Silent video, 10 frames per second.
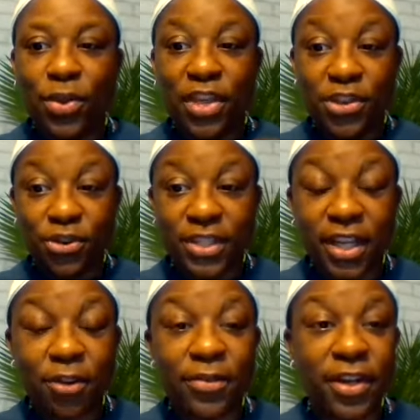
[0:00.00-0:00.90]
Within
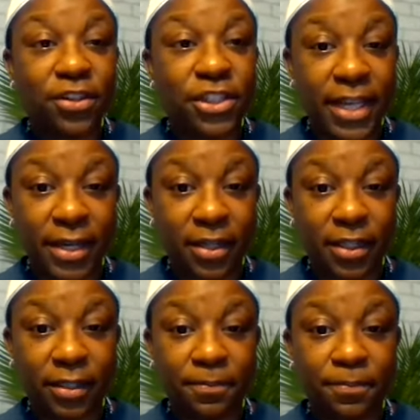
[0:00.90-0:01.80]
yourself
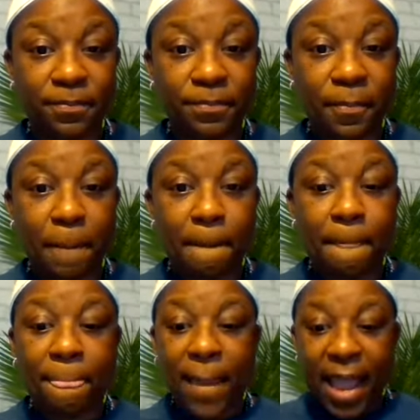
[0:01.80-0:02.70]
energetically
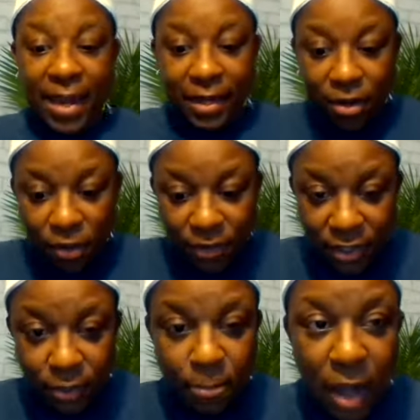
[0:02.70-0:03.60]
and on
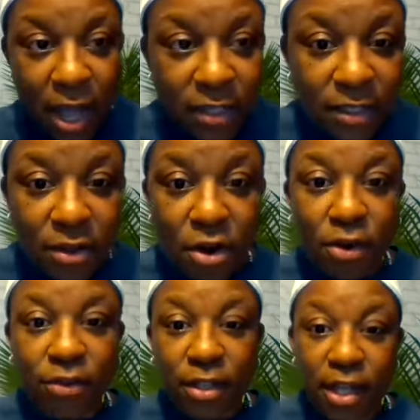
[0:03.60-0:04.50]
this little box
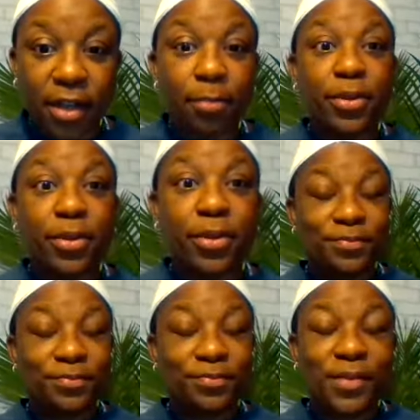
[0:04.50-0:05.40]
called a
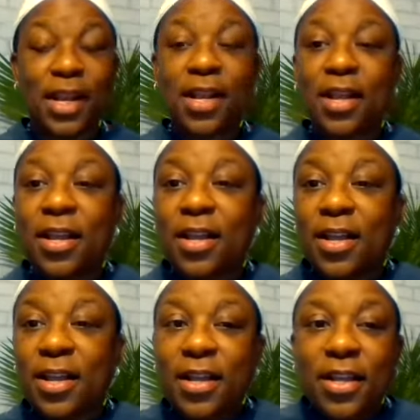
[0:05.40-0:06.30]
computer.
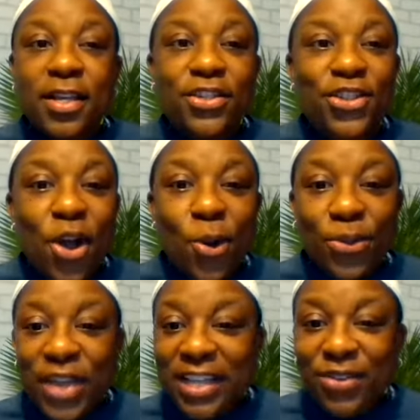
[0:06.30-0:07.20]

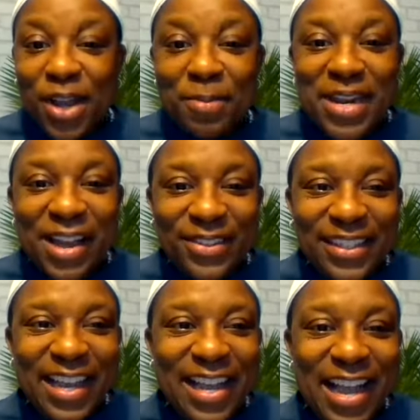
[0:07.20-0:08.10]
So thanks for coming out
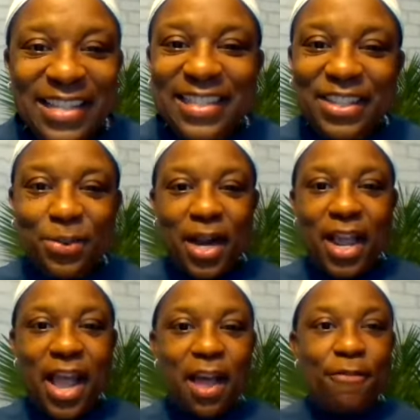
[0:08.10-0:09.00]
today, guys. That's what
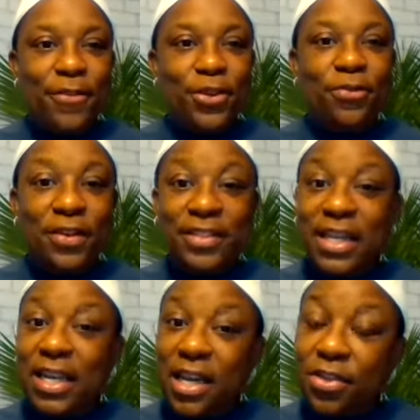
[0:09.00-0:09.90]
I have for you. If I
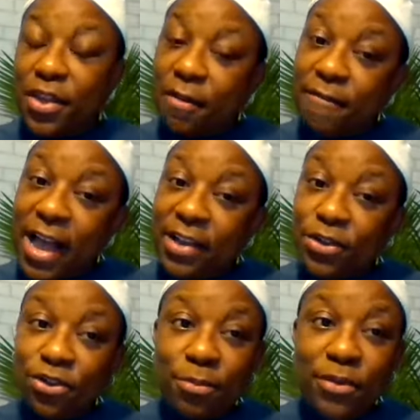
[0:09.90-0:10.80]
said anything of
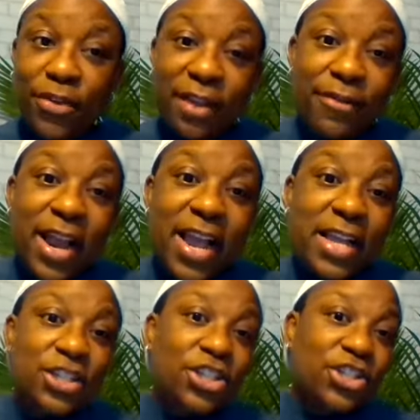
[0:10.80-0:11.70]
value, do me a favor
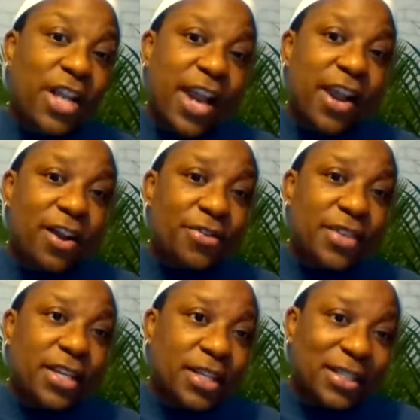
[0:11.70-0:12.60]
and share
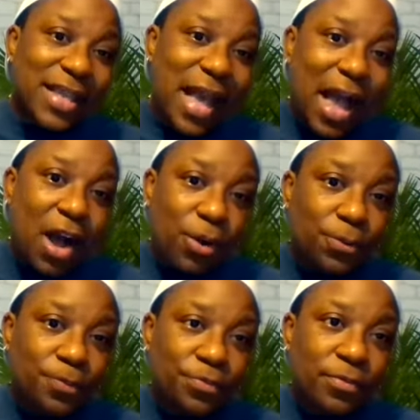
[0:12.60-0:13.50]
this
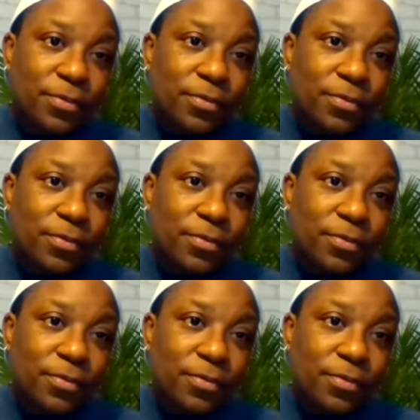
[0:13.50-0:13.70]
out.